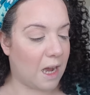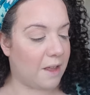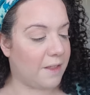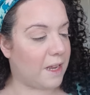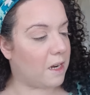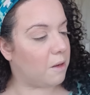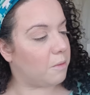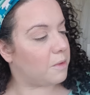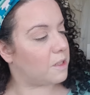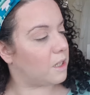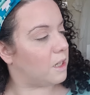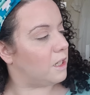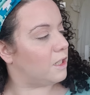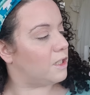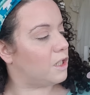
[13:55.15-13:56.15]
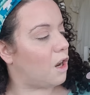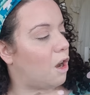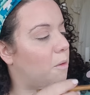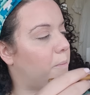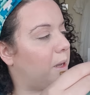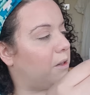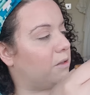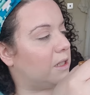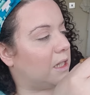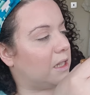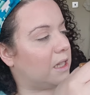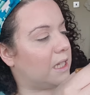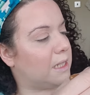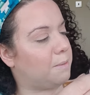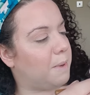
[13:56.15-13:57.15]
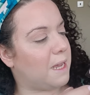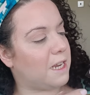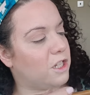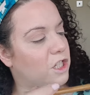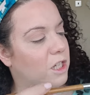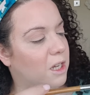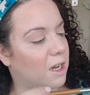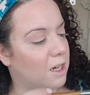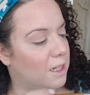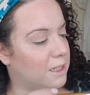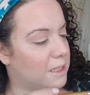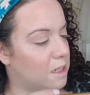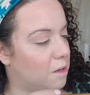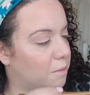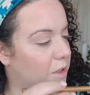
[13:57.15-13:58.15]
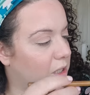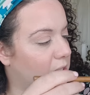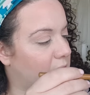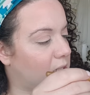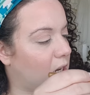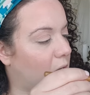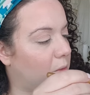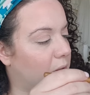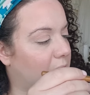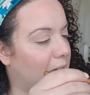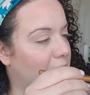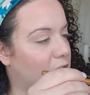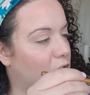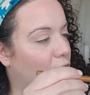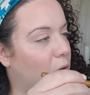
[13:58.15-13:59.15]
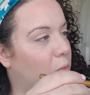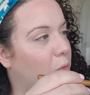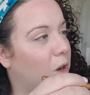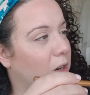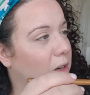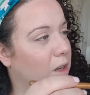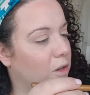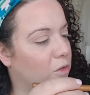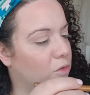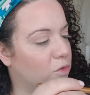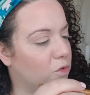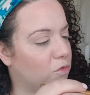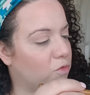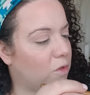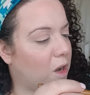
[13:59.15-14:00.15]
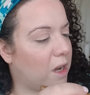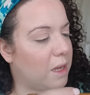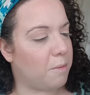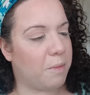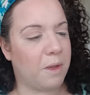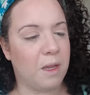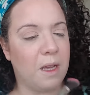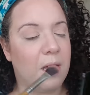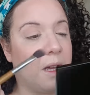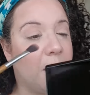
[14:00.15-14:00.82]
And then I'm just going to start building these peachy colours, and I'm going to start with that top one called Ripe,